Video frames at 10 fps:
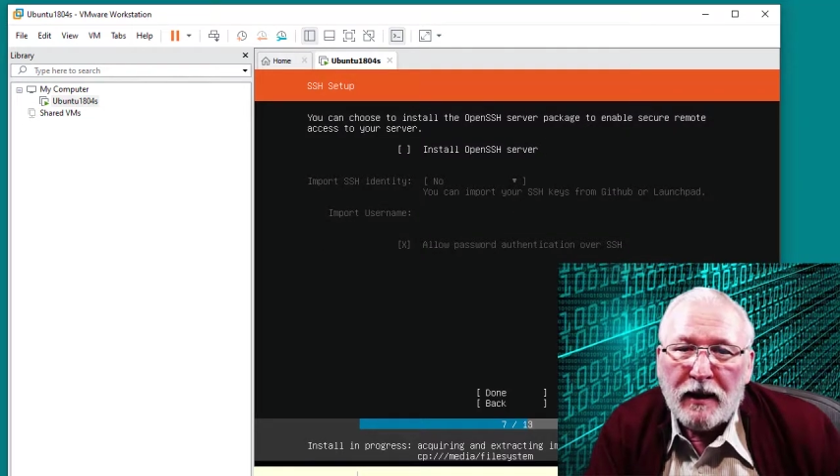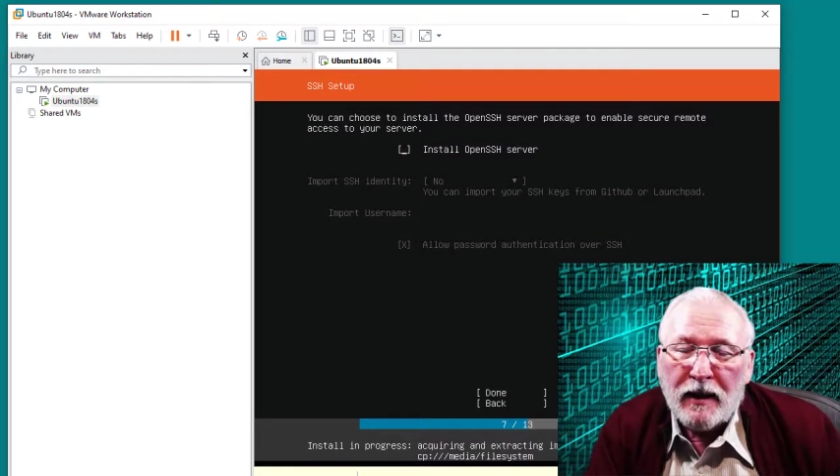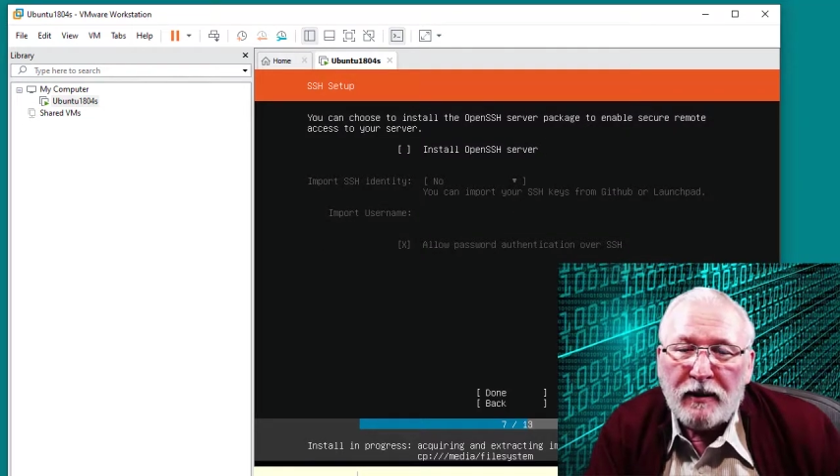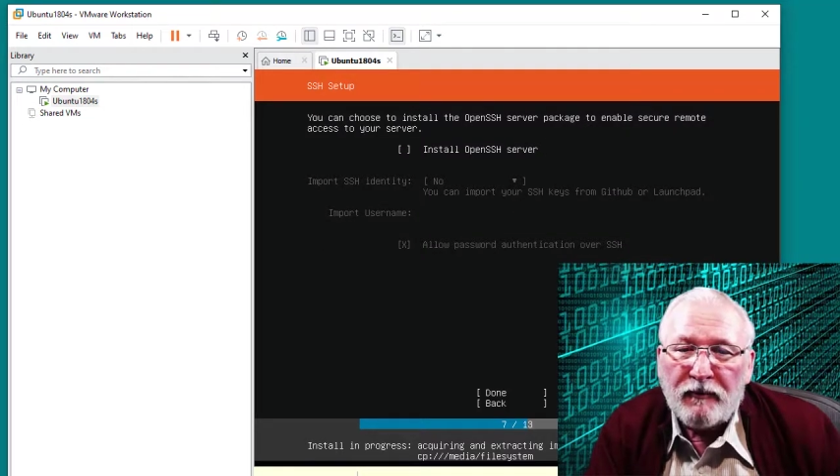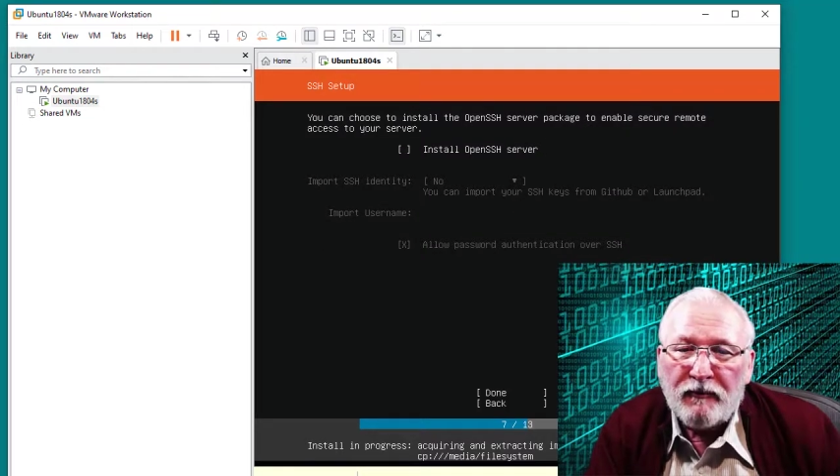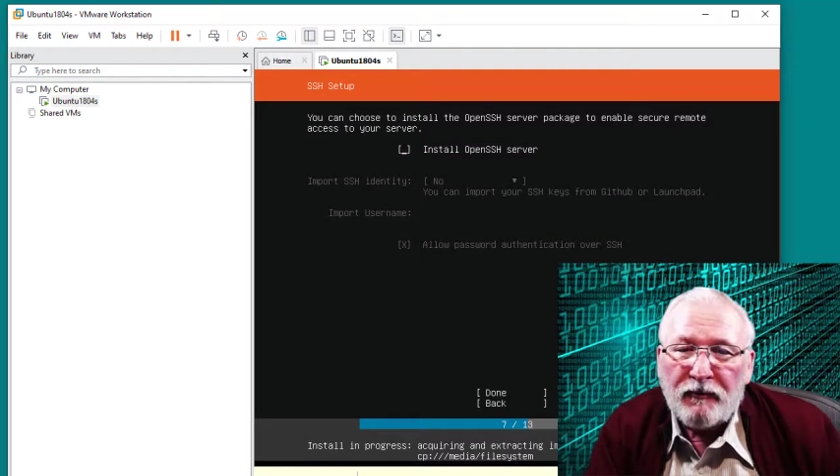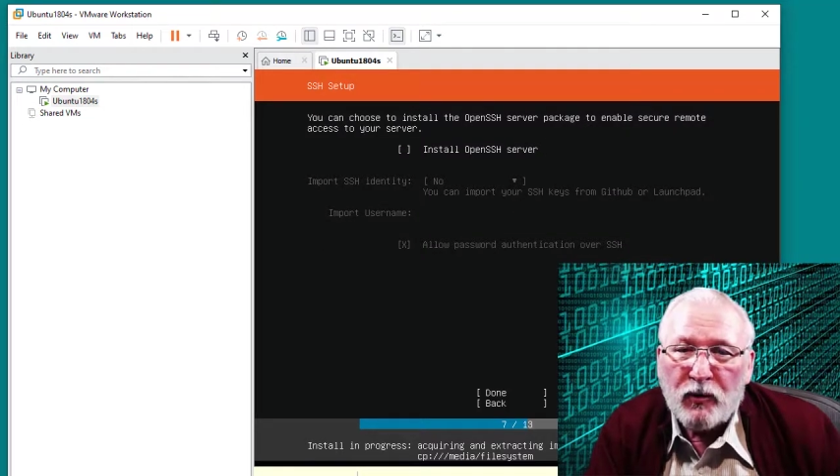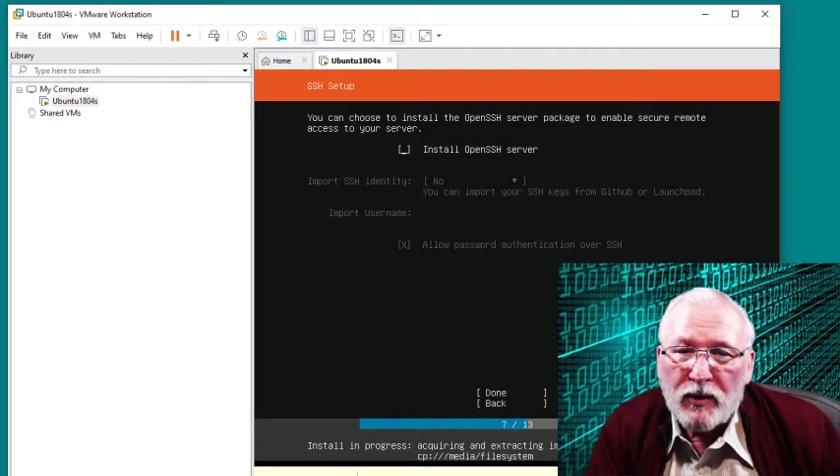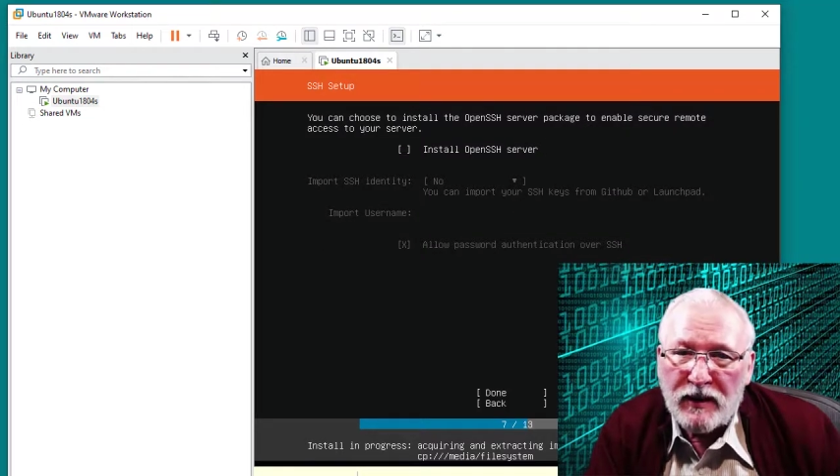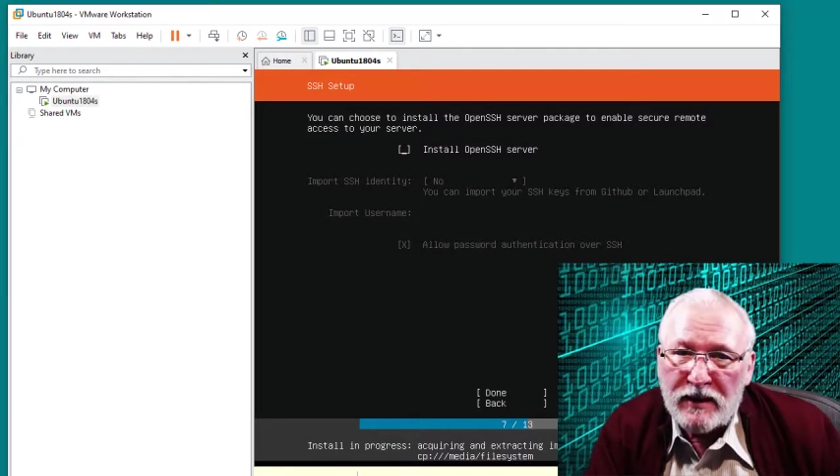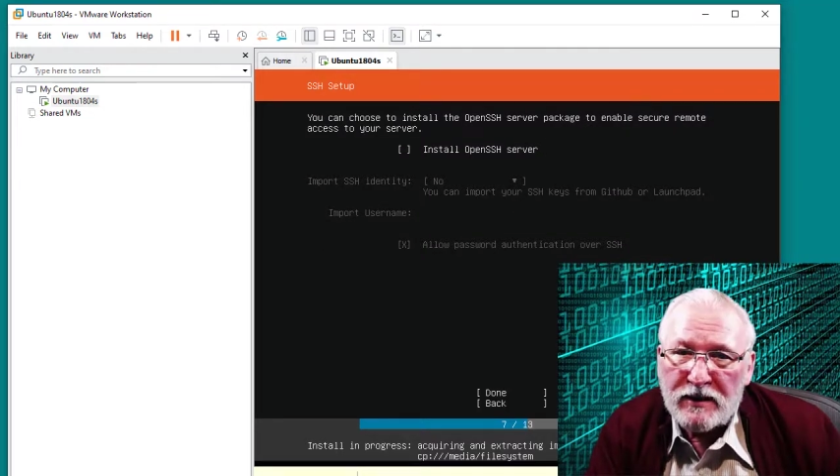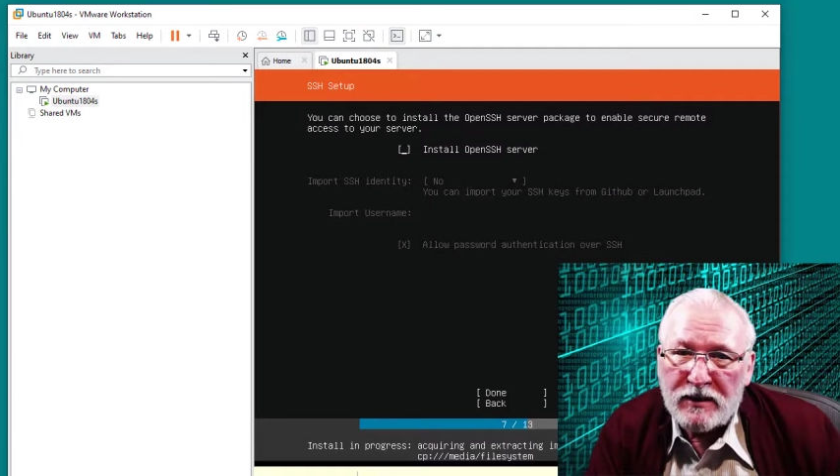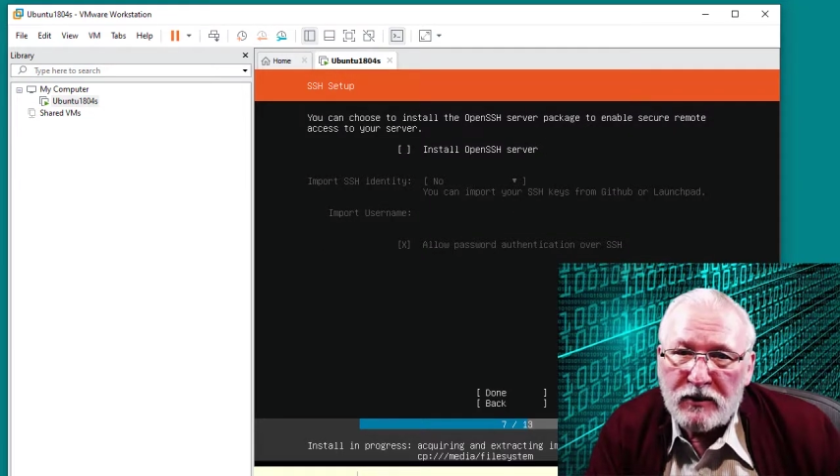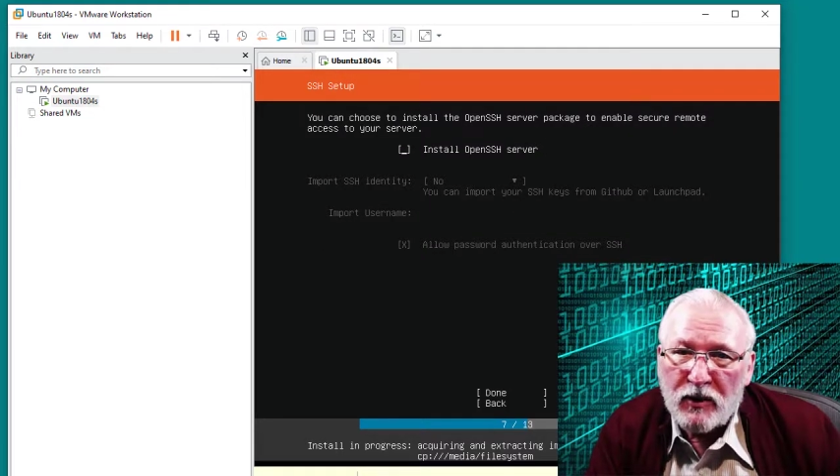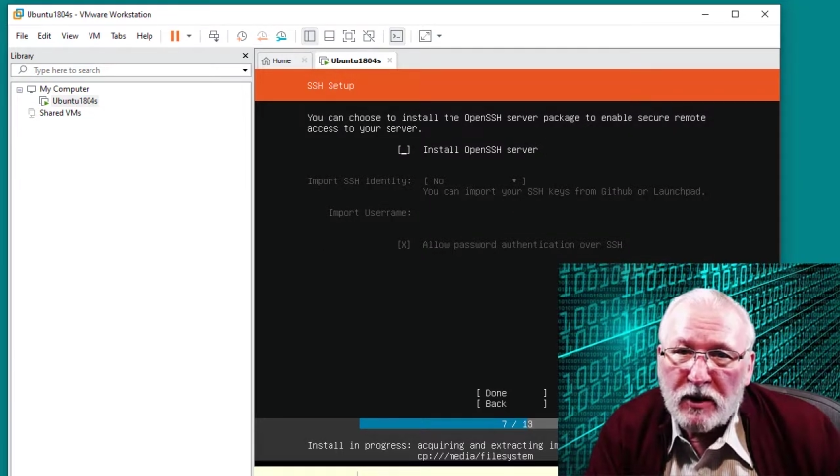For this,
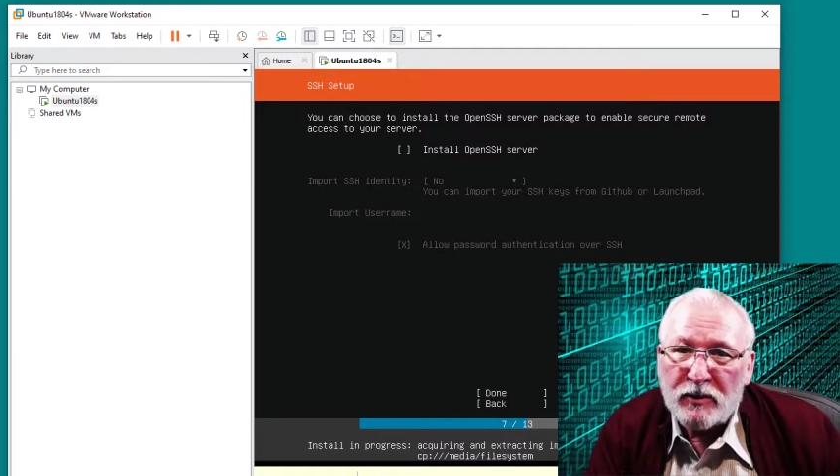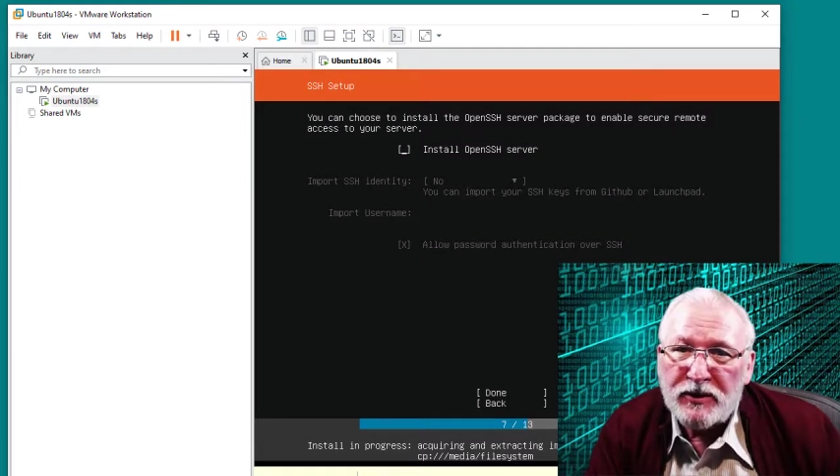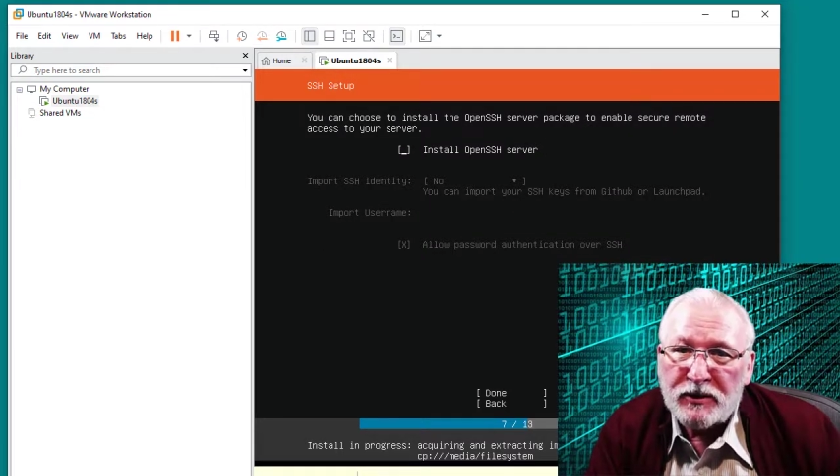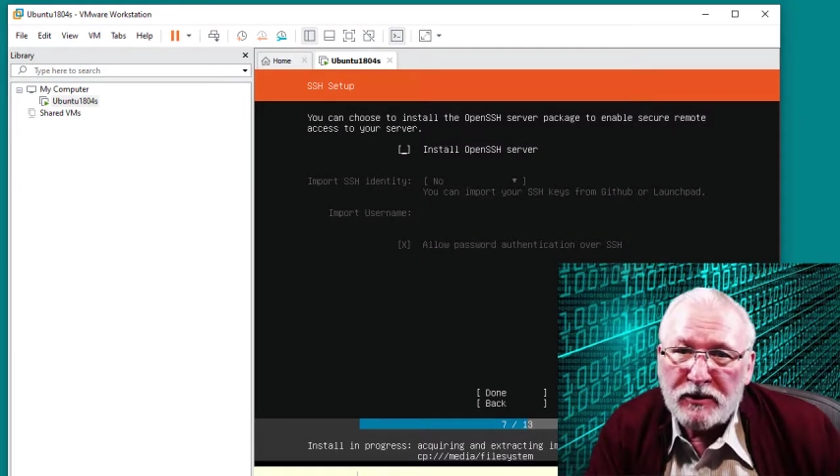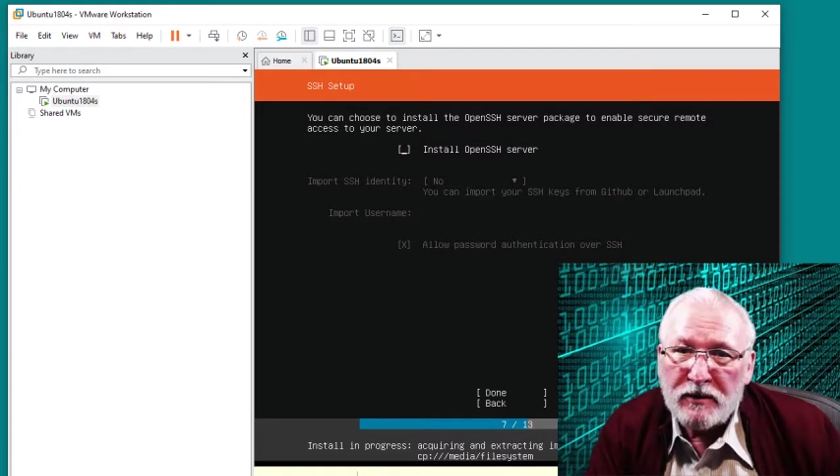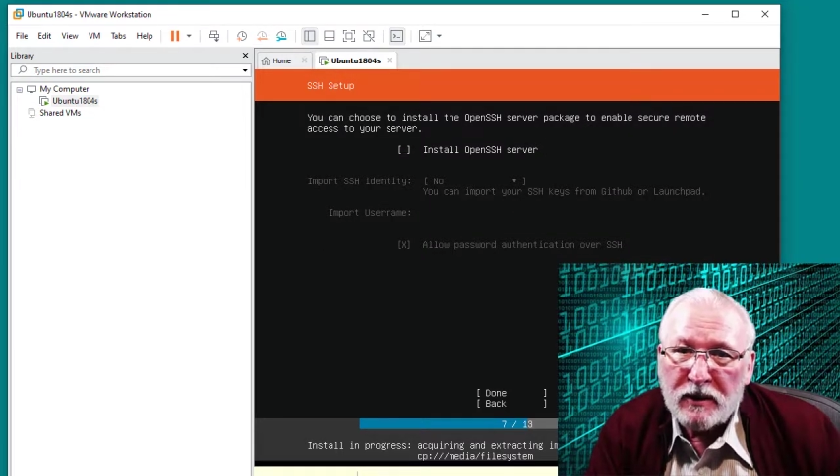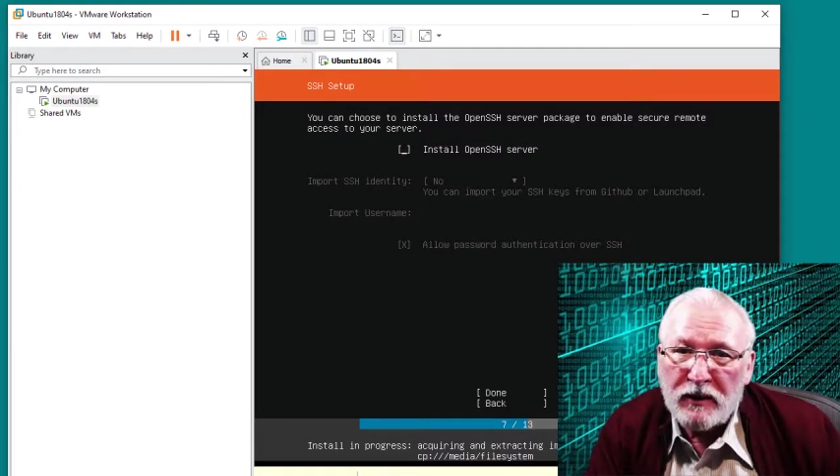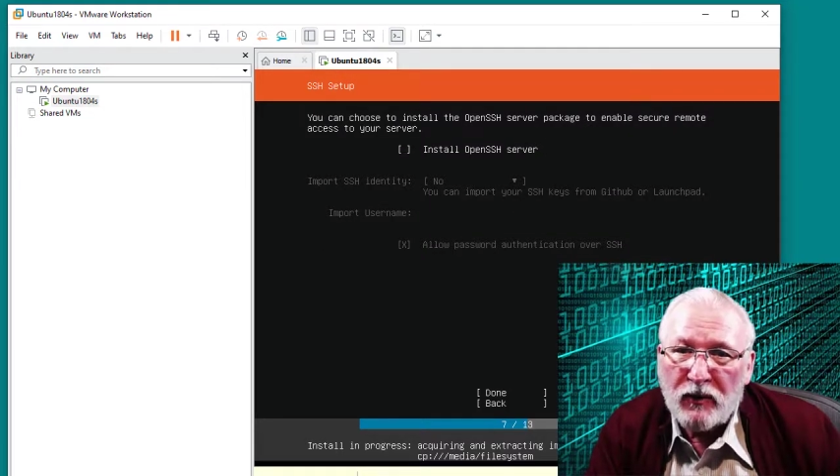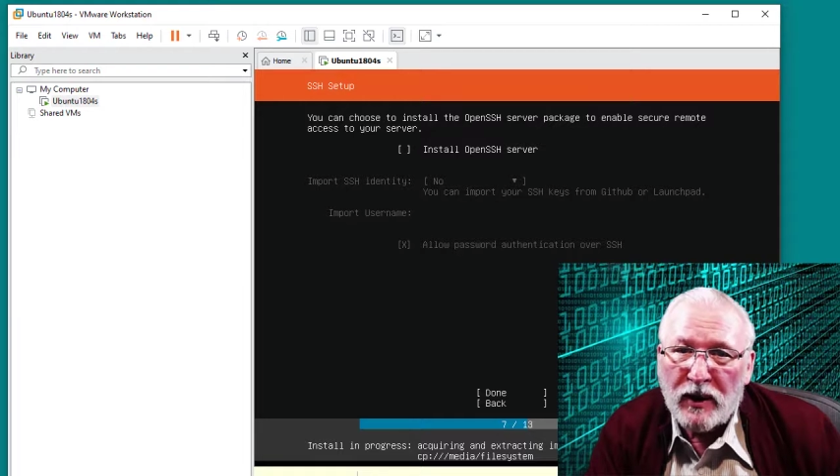you almost certainly want